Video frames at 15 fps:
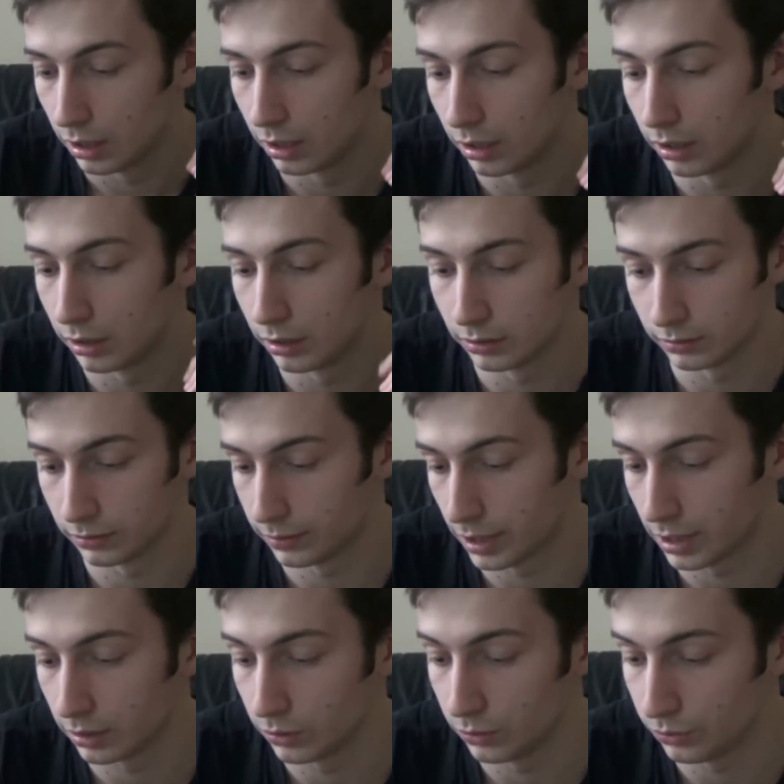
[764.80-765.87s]
they
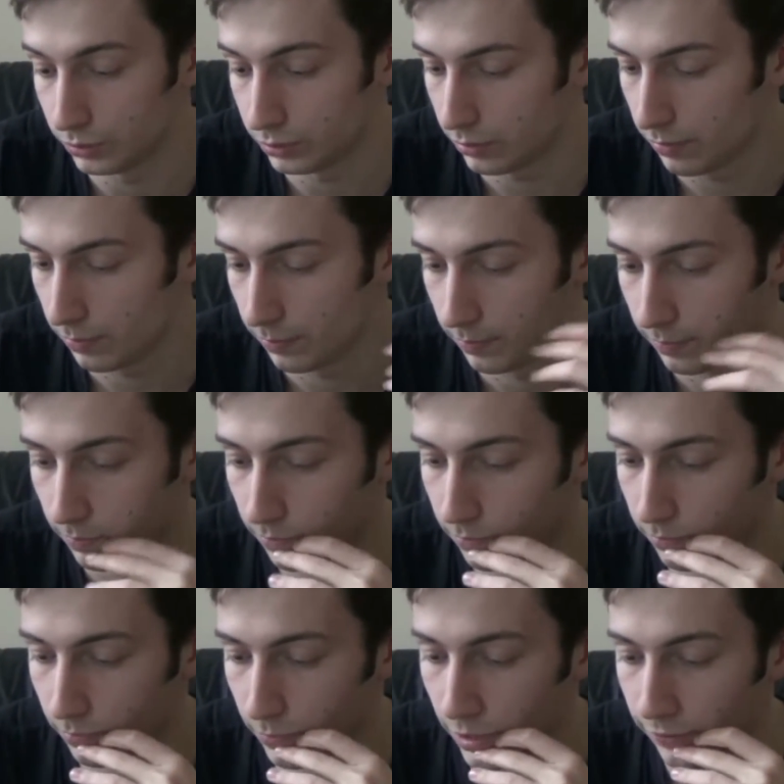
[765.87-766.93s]
lose. If you
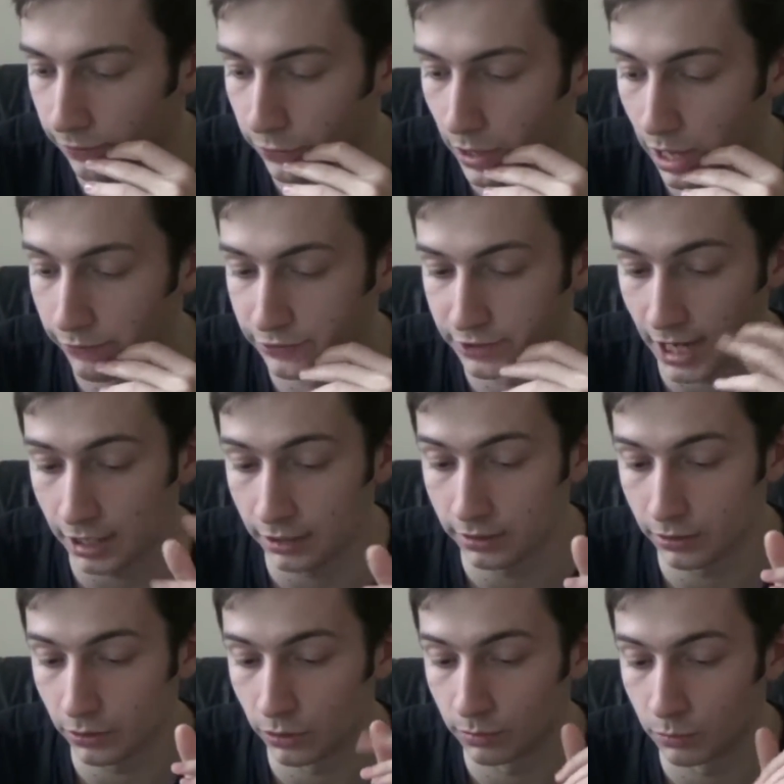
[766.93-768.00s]
have 10 or more
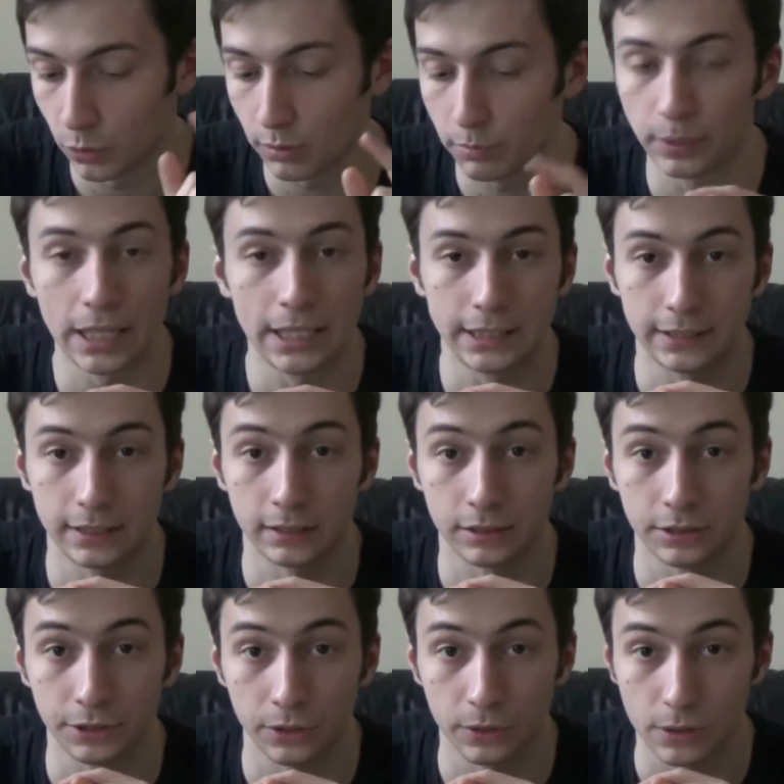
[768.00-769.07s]
places under your
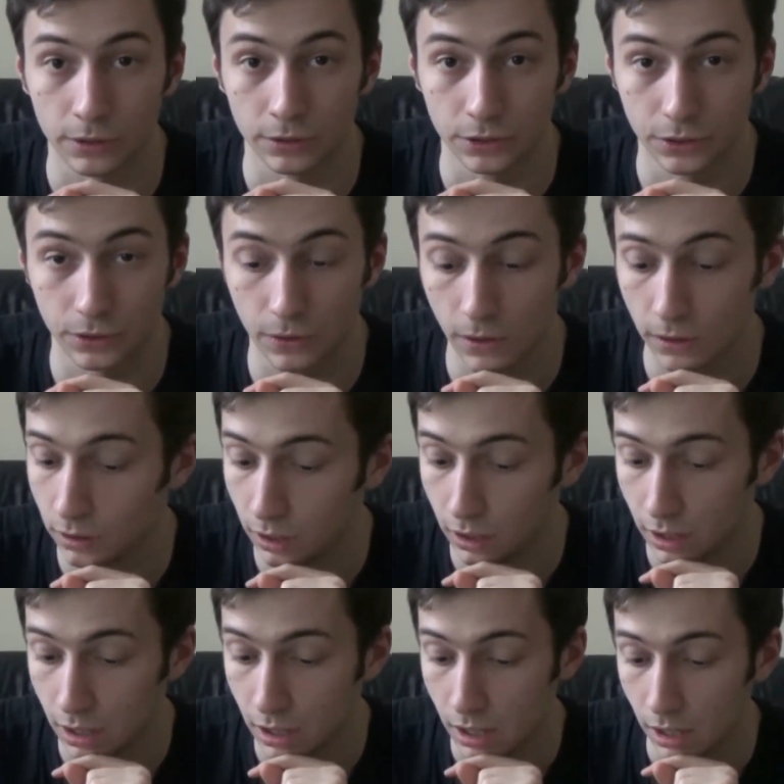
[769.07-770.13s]
control,
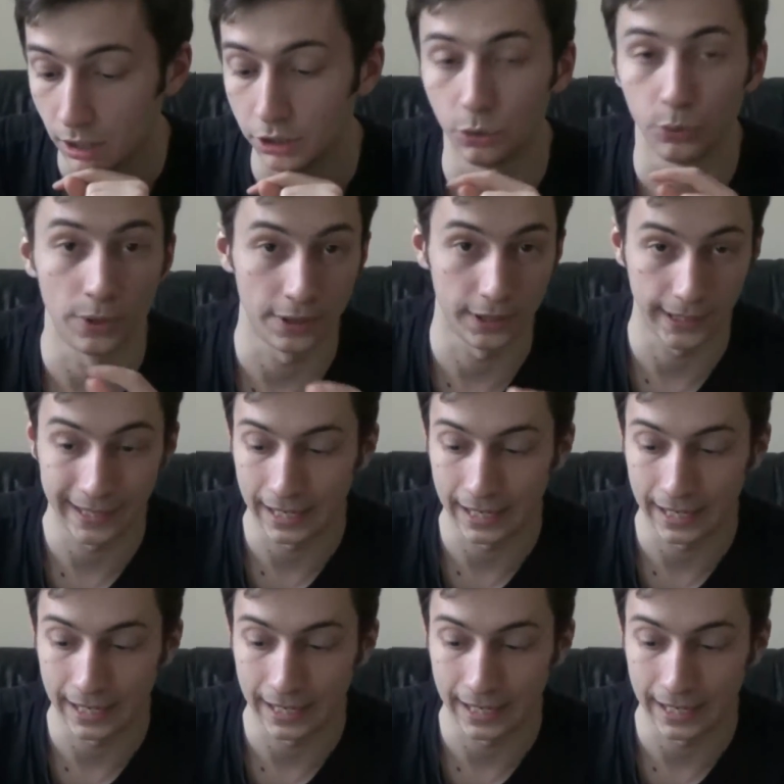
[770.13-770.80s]
you win the game.